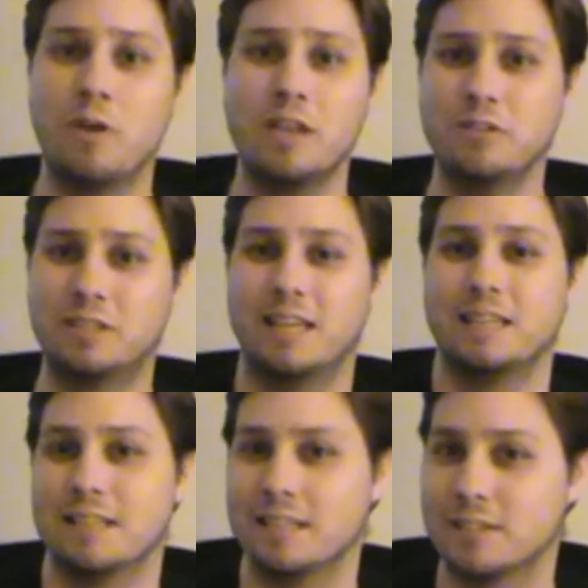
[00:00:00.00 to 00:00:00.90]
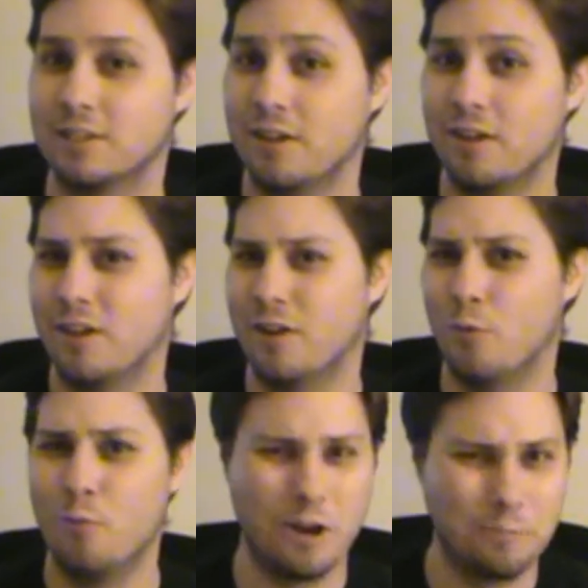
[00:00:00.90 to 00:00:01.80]
so he uses this
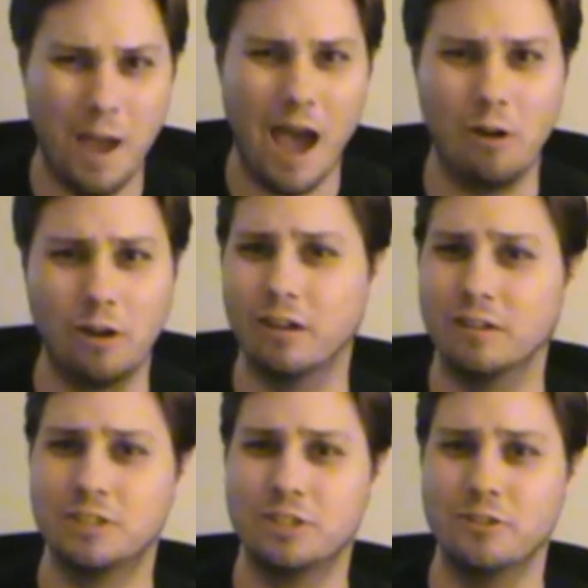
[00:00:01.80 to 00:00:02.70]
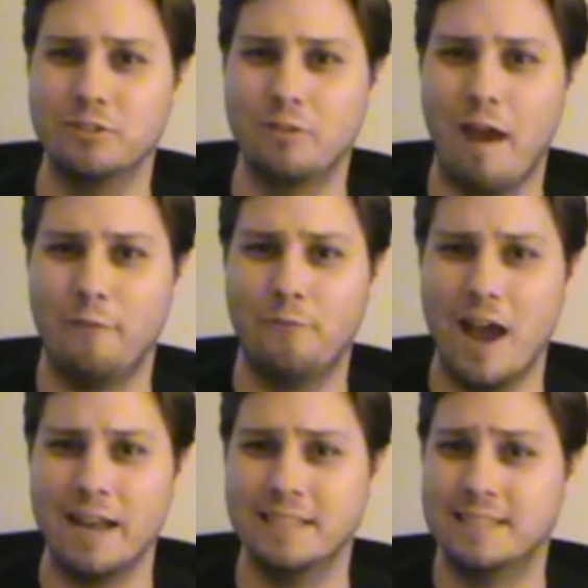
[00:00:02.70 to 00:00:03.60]
weird power to try to
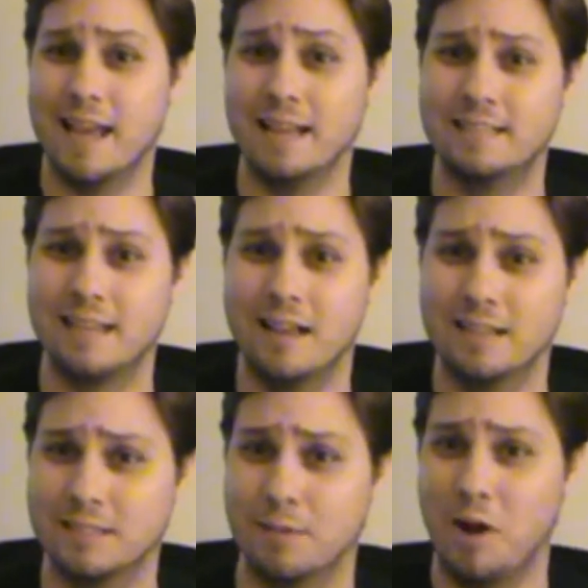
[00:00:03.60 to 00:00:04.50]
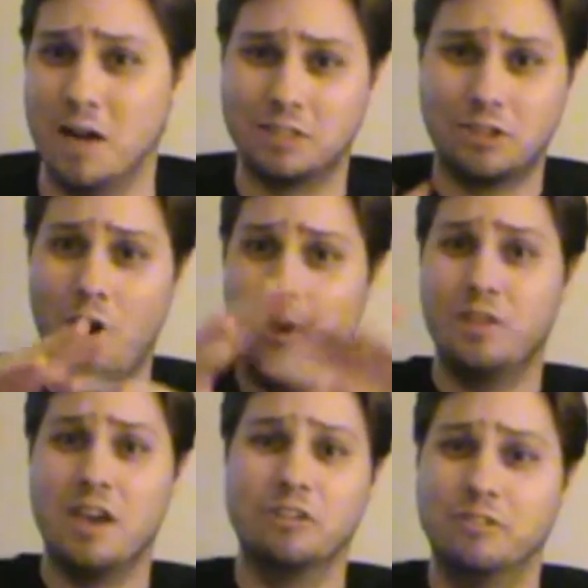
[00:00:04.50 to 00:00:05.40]
find his dead sons amongst
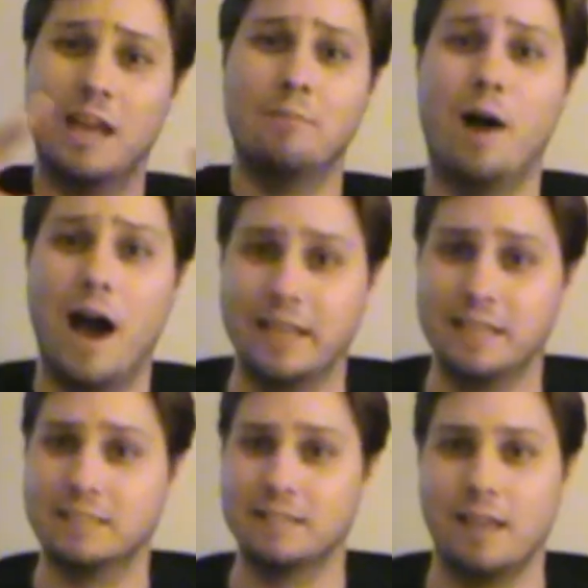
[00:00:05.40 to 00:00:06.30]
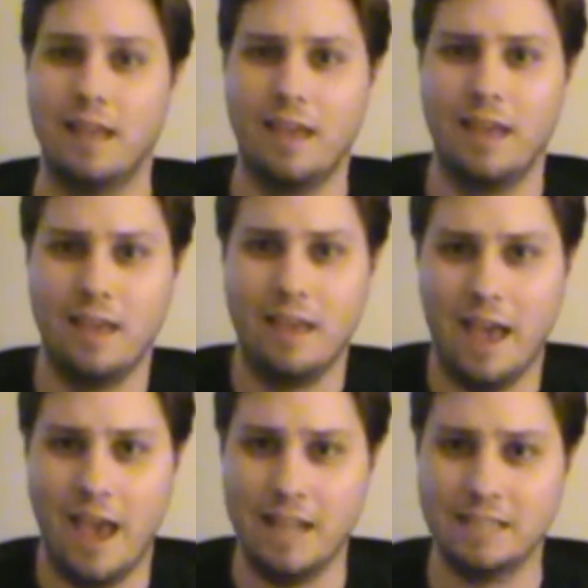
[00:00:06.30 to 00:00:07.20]
all the other dead bodies.
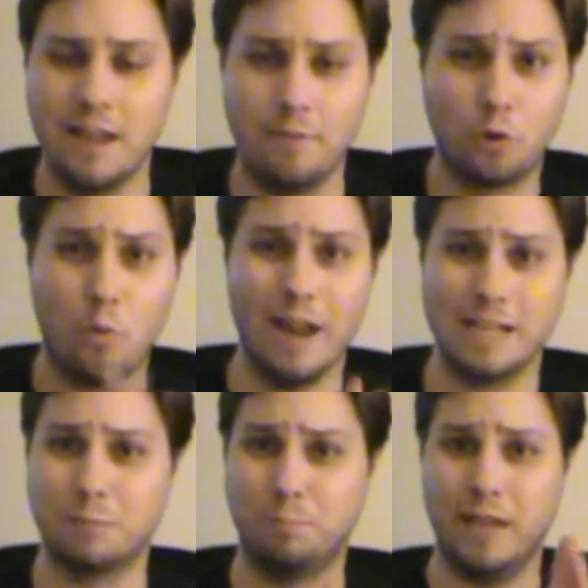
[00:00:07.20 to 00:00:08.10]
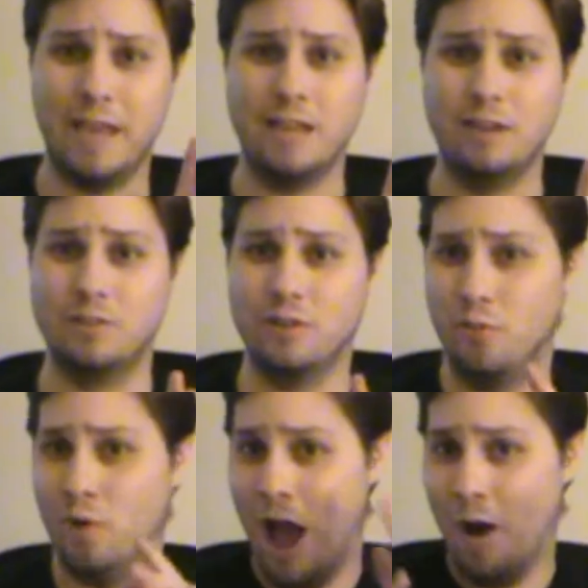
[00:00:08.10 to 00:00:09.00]
And it's never quite explained
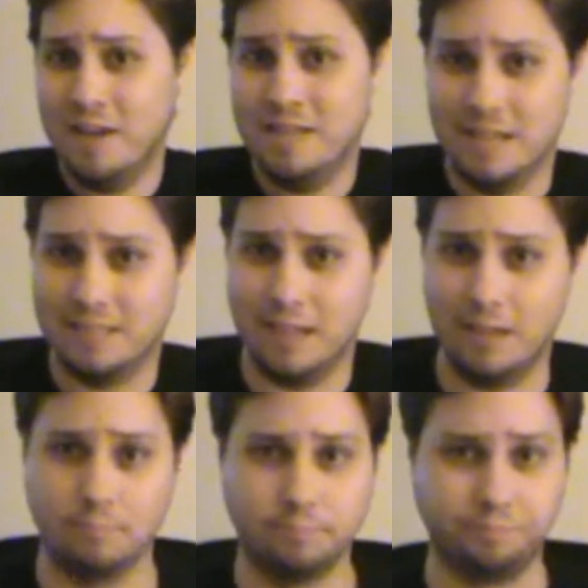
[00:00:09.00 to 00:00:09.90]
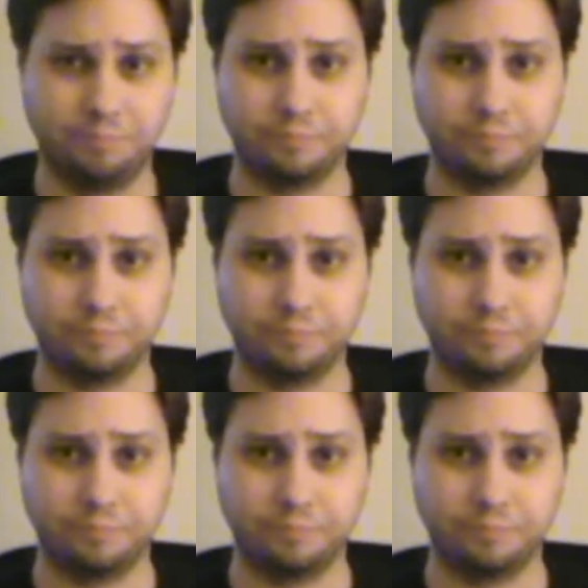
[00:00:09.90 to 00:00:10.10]
how he does it,